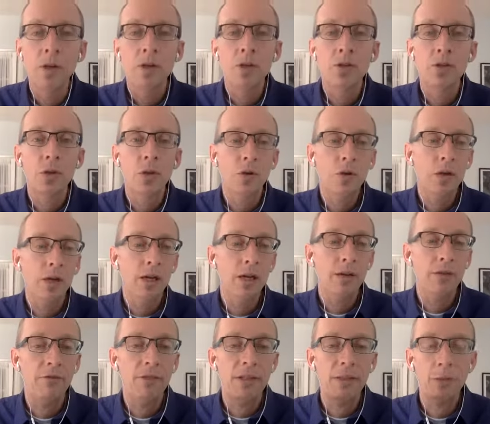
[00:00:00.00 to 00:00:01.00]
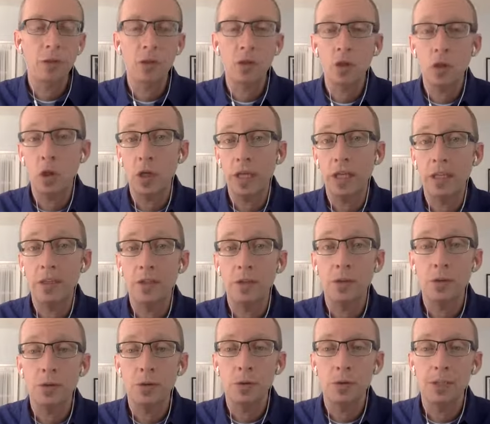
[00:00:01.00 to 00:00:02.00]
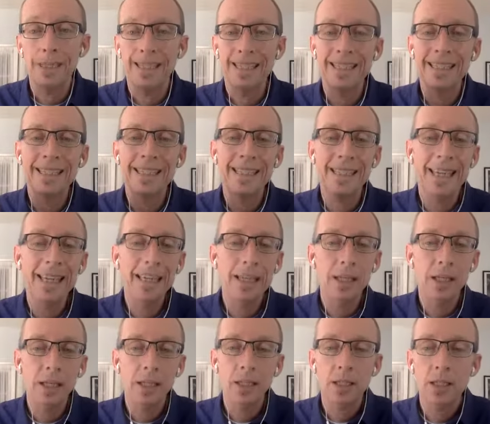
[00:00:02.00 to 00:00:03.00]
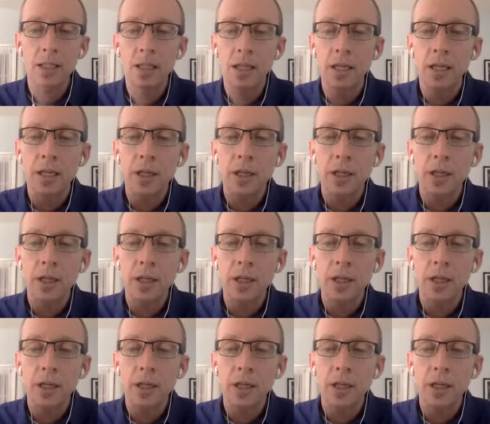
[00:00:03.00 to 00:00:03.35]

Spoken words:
So Facebook is looking to extend this